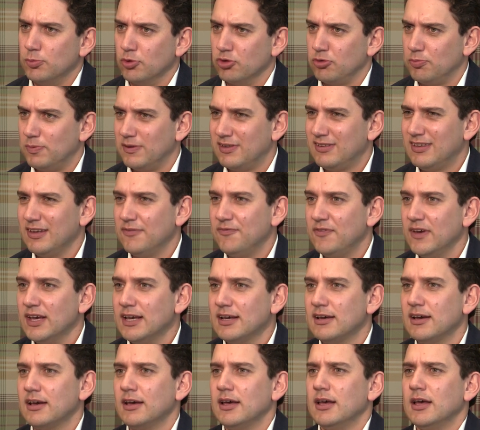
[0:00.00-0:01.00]
more
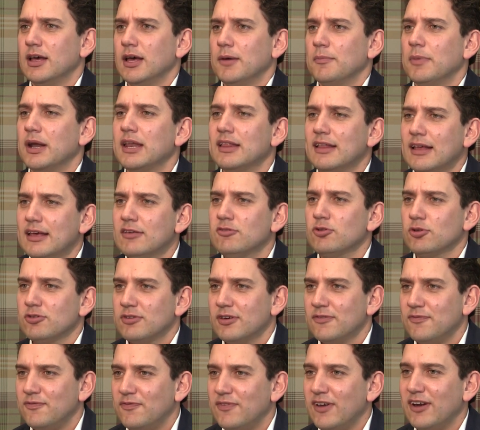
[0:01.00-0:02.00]
specific, but it is
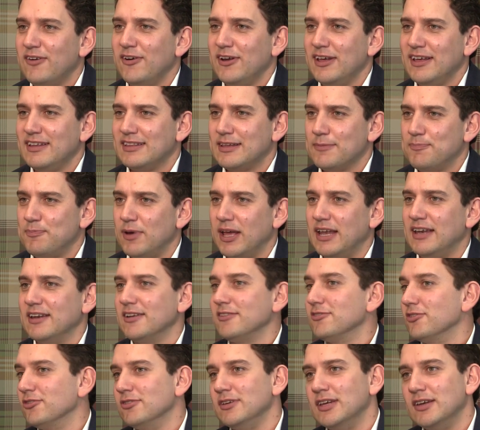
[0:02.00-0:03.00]
also very
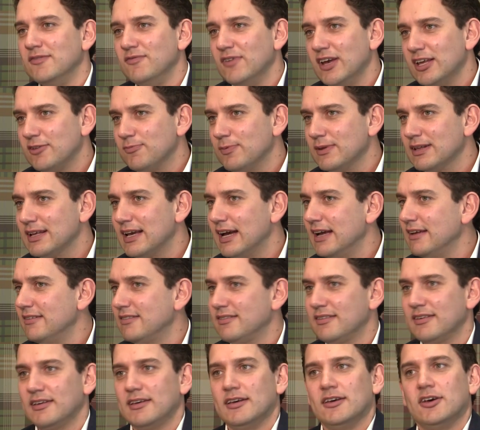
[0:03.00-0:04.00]
dependent on the investment
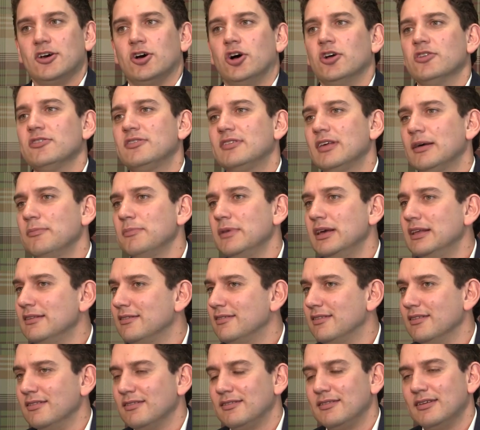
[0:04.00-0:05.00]
case. On some
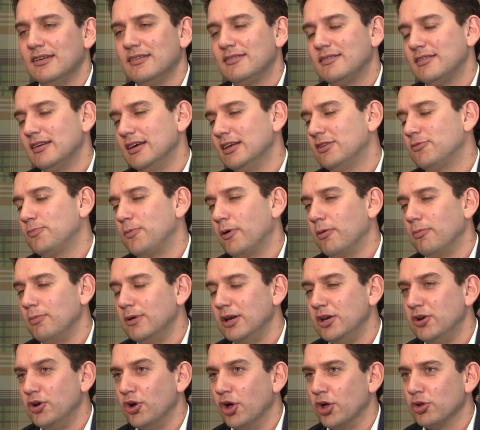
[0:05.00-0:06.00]
instances, it's
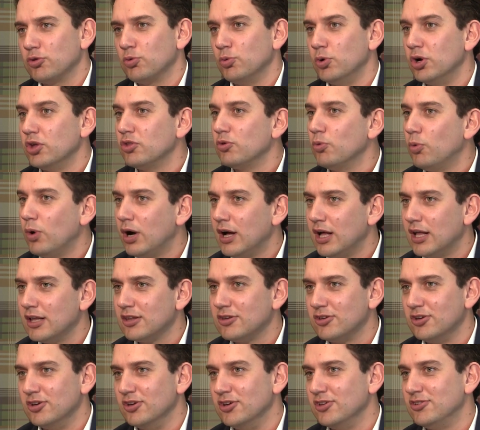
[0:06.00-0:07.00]
probably not worthwhile
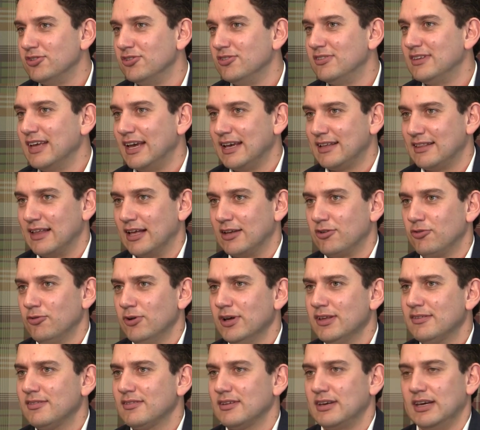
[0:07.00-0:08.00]
to take that
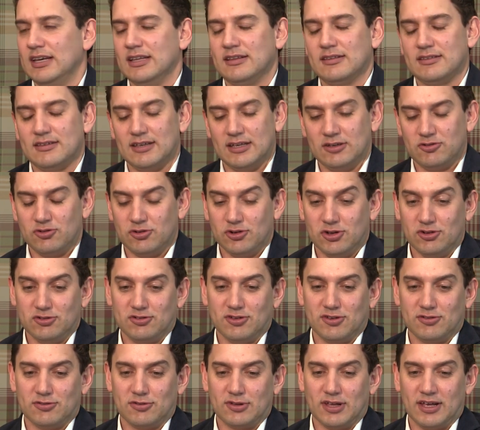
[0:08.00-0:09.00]
risk. It
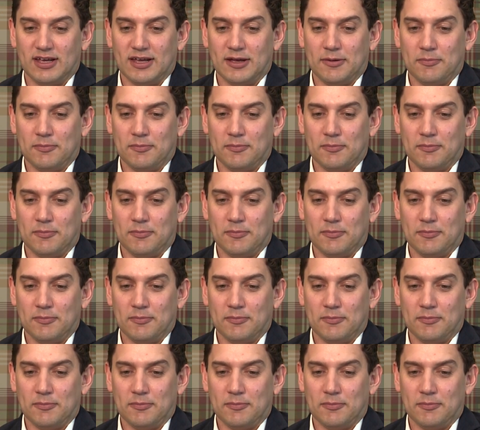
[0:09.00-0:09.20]
introduces